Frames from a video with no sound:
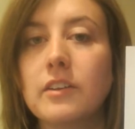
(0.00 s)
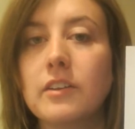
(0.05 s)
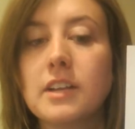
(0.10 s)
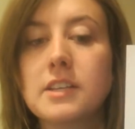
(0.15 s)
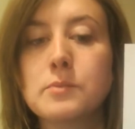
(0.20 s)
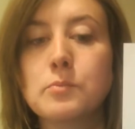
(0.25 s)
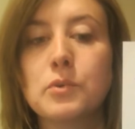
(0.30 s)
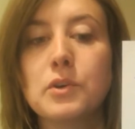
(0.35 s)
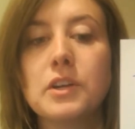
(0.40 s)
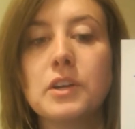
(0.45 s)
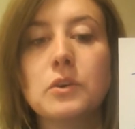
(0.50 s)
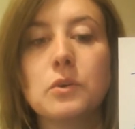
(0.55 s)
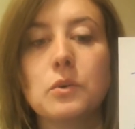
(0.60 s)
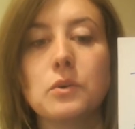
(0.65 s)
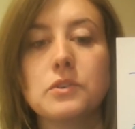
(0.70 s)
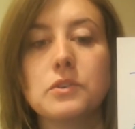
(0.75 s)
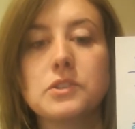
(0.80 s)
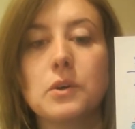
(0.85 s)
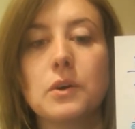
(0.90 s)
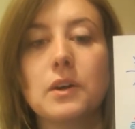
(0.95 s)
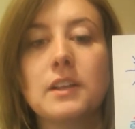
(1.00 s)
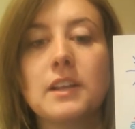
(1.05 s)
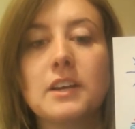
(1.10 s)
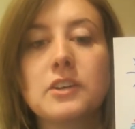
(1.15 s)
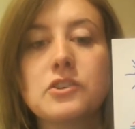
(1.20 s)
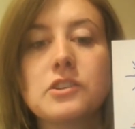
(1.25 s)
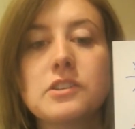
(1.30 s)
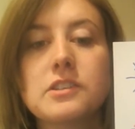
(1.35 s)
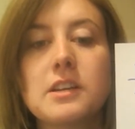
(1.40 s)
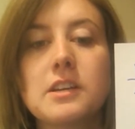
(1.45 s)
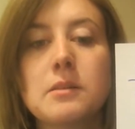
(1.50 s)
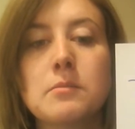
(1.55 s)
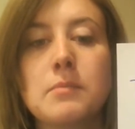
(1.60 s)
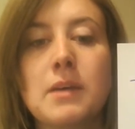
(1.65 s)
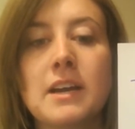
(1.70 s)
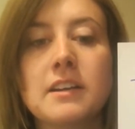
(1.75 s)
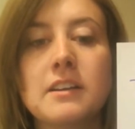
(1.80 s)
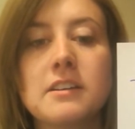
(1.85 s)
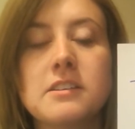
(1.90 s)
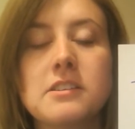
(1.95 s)
That's pretty cool. So electricity and
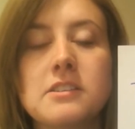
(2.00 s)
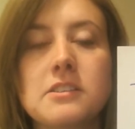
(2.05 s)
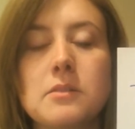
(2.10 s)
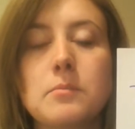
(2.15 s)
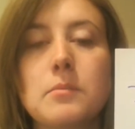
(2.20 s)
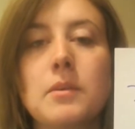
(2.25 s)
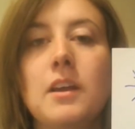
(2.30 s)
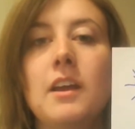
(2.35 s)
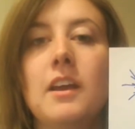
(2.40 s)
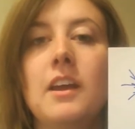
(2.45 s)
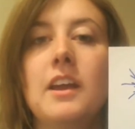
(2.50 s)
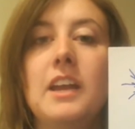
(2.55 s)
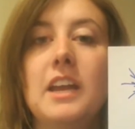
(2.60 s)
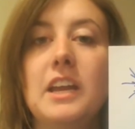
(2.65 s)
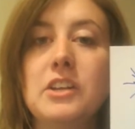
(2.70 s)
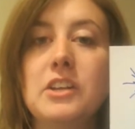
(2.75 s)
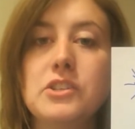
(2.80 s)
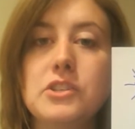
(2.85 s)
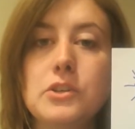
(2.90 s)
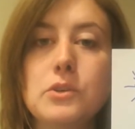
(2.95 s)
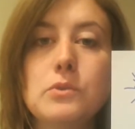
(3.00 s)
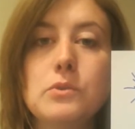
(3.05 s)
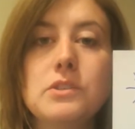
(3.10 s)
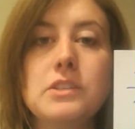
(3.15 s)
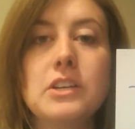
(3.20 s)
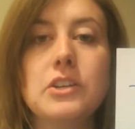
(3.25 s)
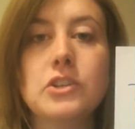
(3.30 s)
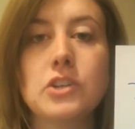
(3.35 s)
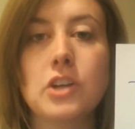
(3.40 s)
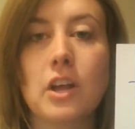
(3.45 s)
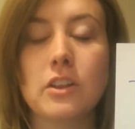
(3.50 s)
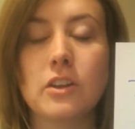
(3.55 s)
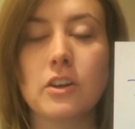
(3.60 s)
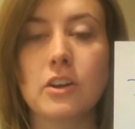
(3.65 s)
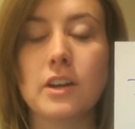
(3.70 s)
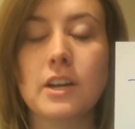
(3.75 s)
magnetism induce each other.